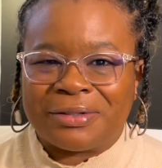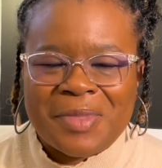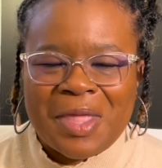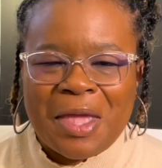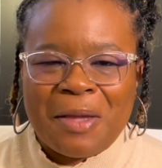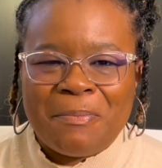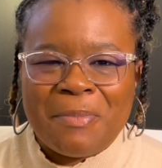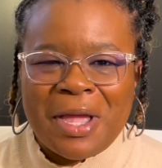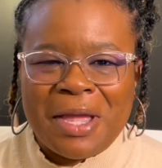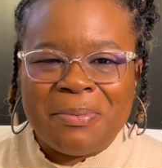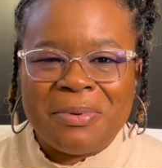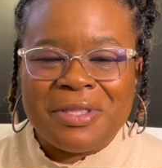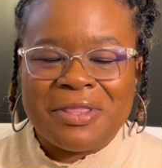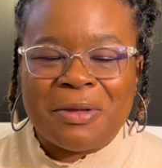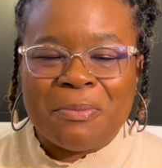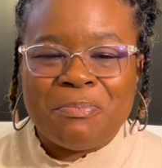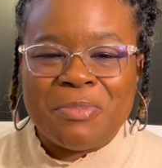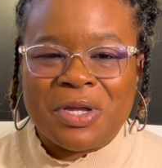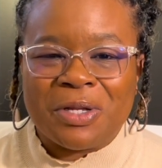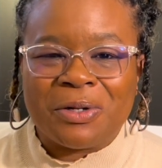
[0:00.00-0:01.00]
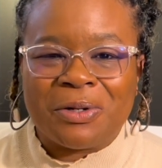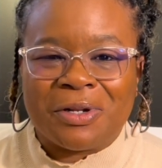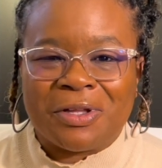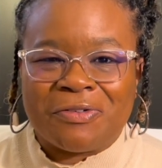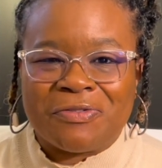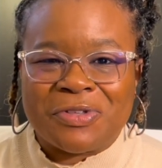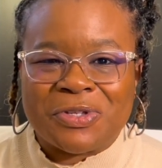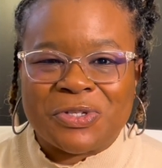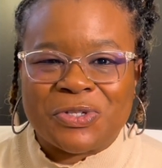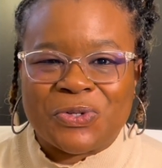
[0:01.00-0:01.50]
And maybe the middle
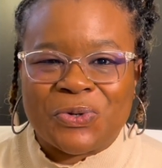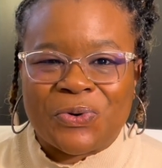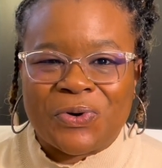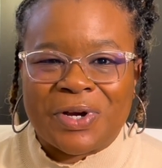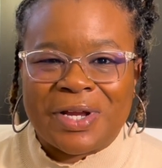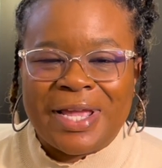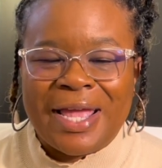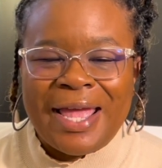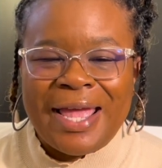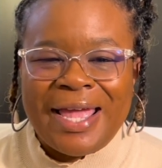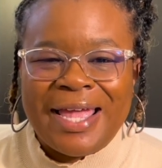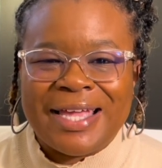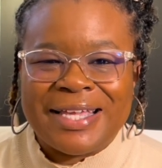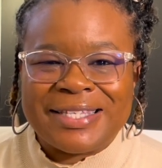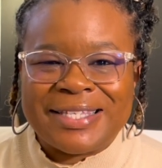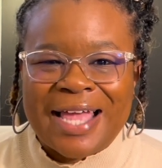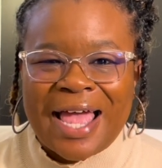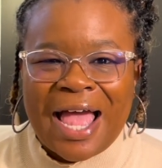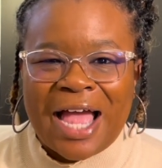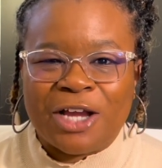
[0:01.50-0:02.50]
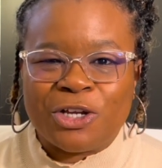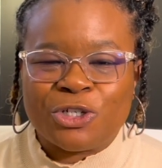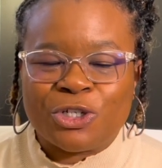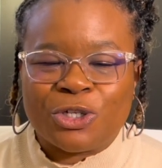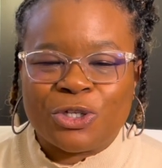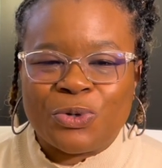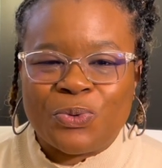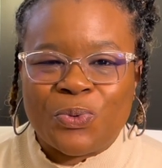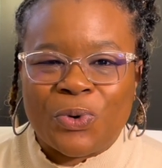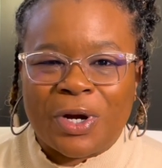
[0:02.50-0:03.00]
of the story is
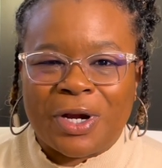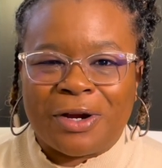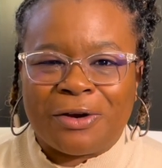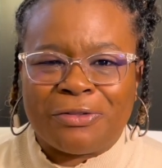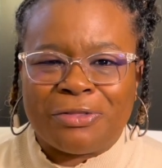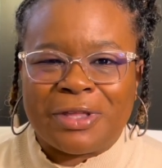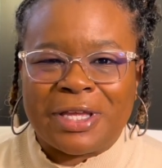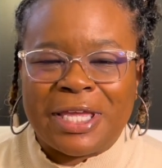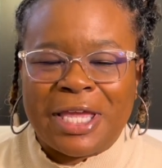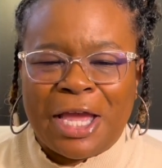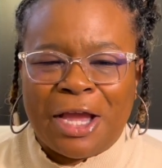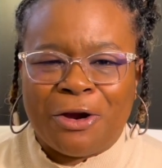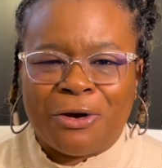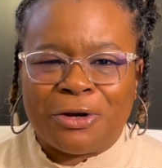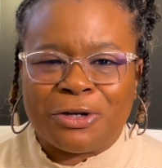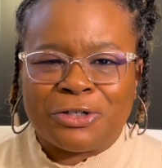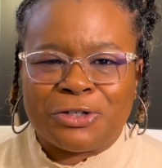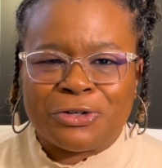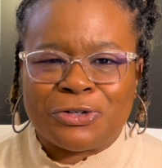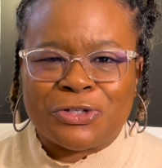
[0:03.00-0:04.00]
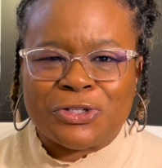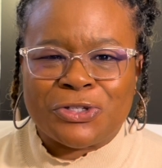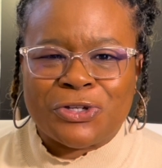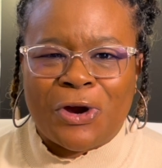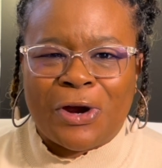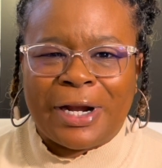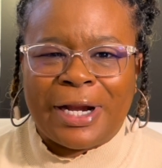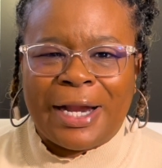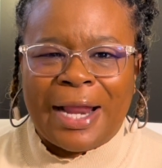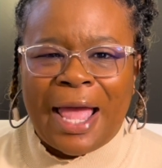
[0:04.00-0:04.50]
actually where the character
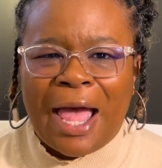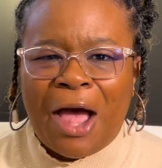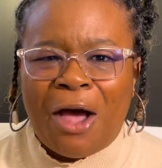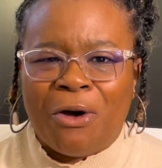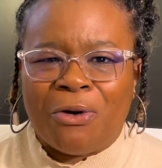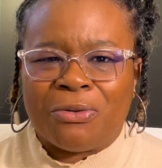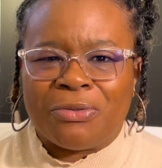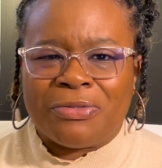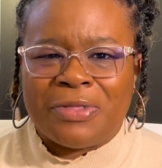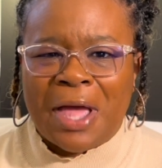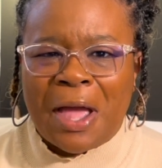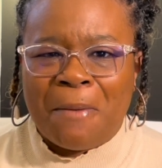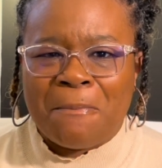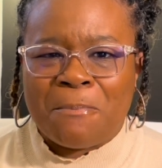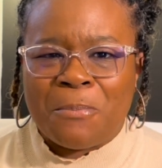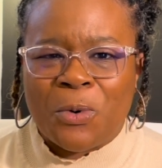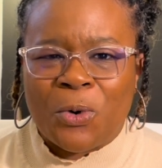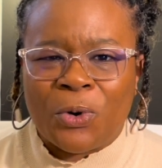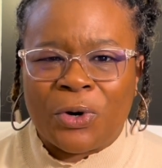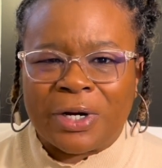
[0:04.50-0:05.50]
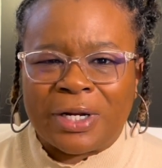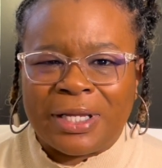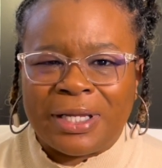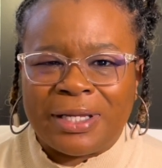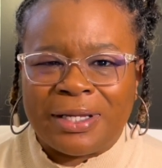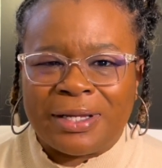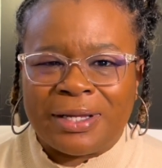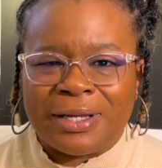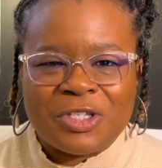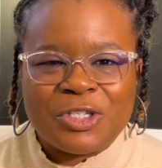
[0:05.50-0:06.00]
started out that
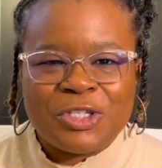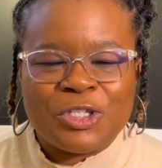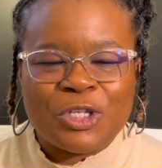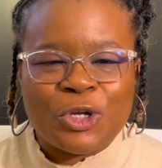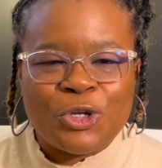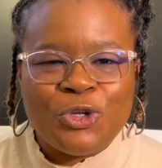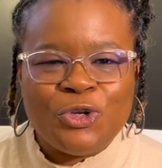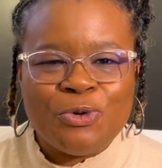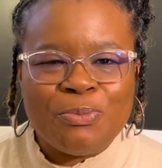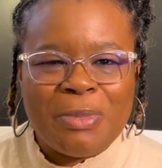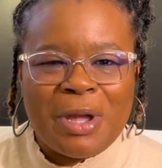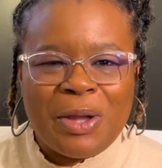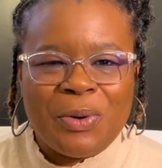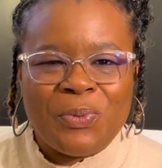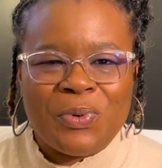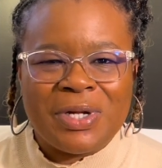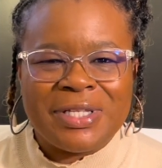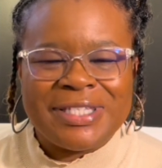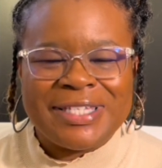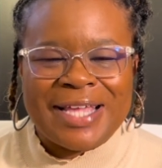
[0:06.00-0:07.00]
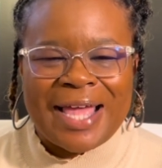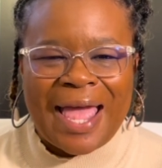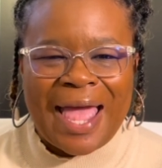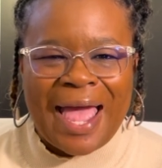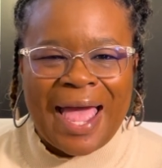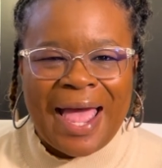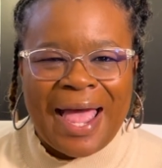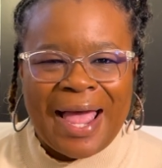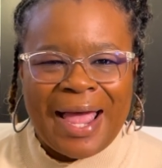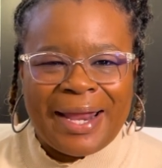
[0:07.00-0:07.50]
morning. So you may want to
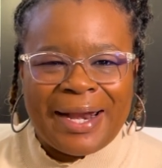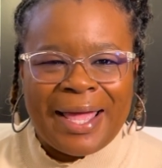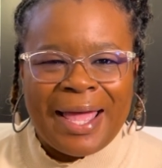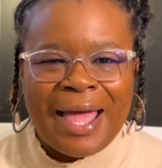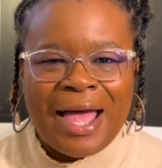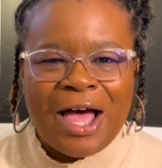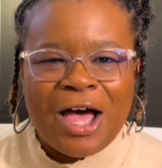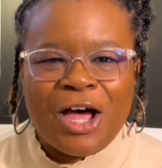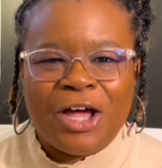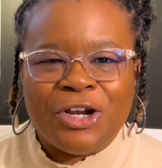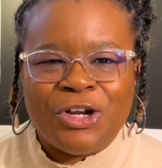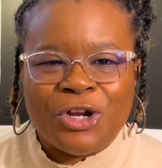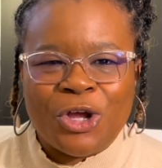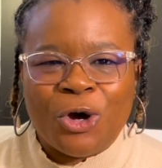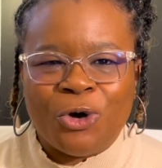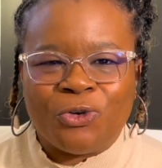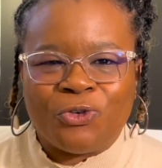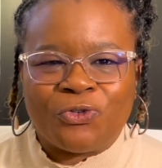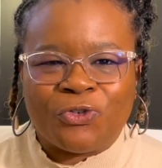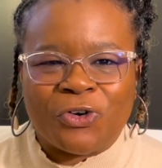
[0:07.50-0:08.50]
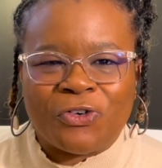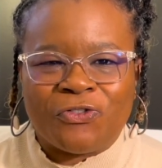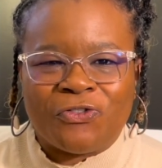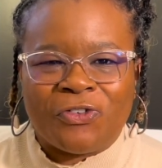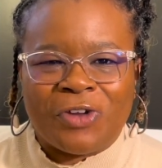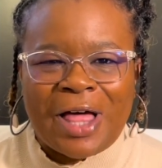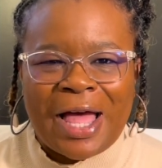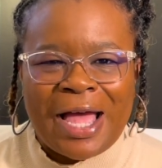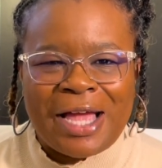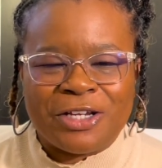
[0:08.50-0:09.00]
add a note for
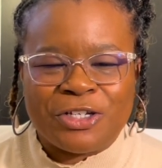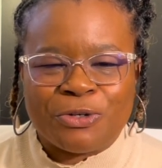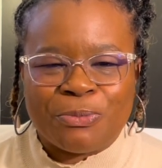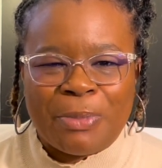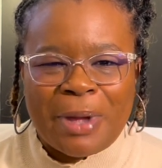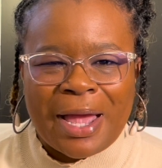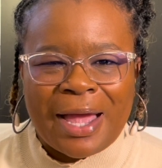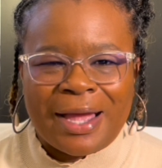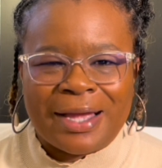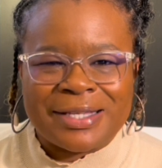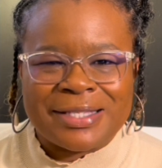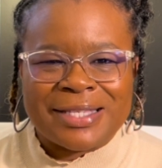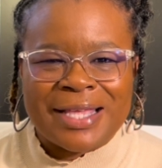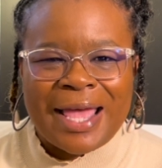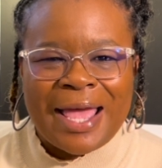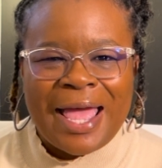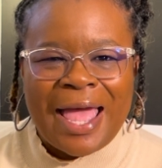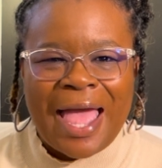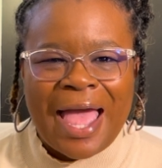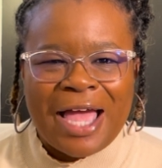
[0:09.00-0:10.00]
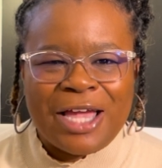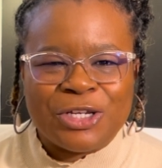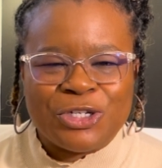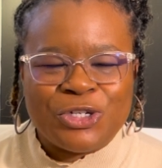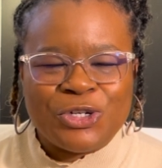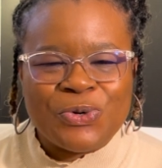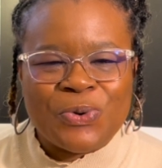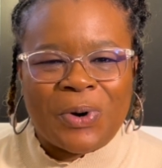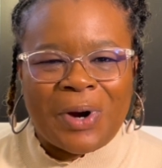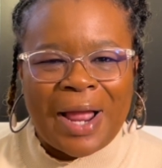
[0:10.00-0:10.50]
flashbacks as
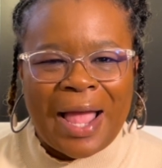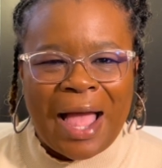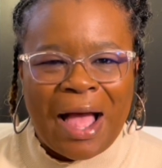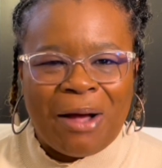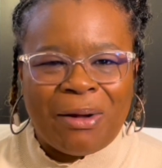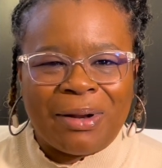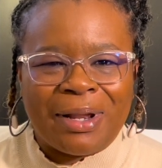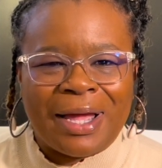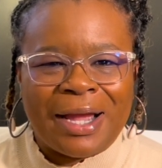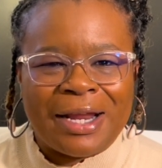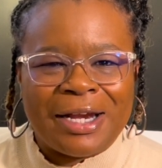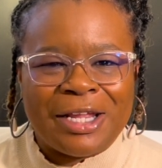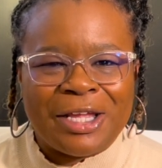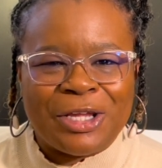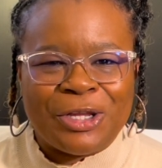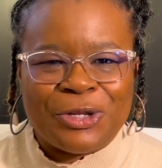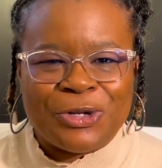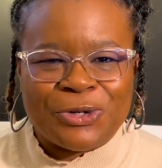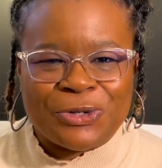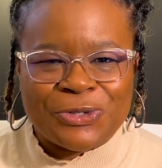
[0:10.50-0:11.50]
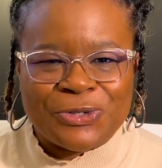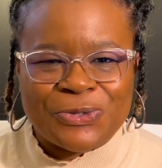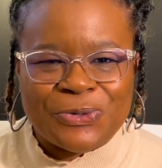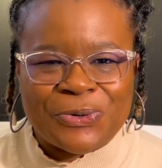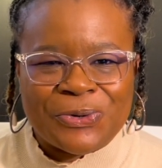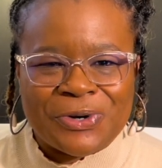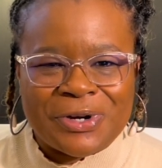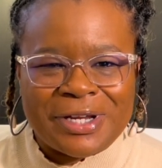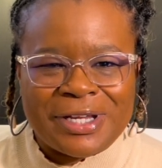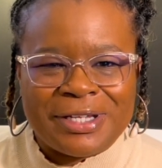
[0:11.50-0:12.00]
you are outlining your
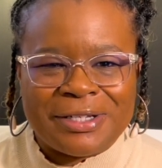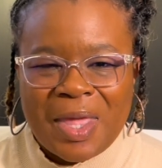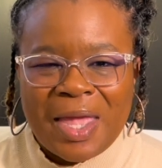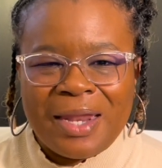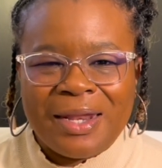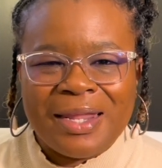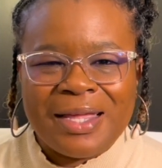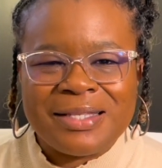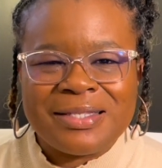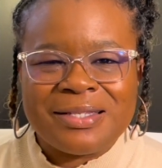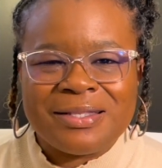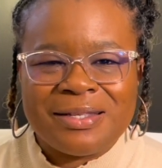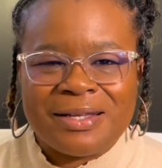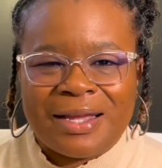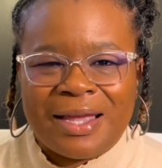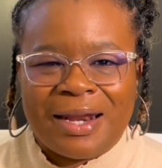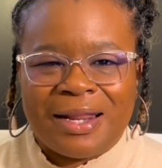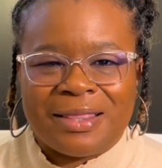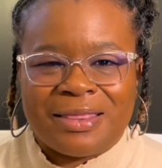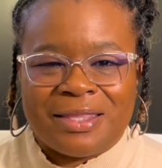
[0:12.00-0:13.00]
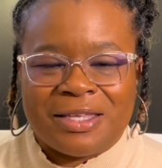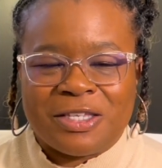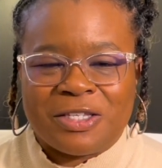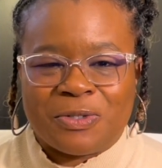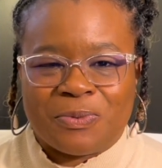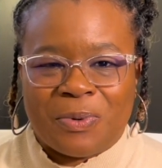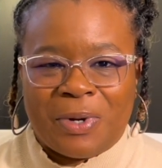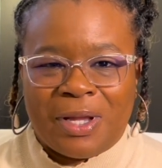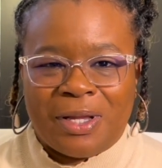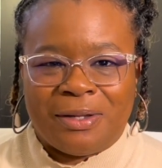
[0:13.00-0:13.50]
story. And let's look at it this
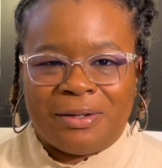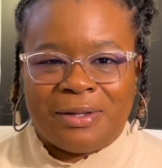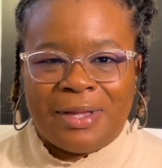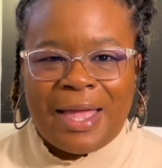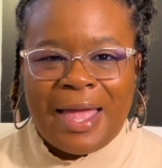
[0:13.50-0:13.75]
way.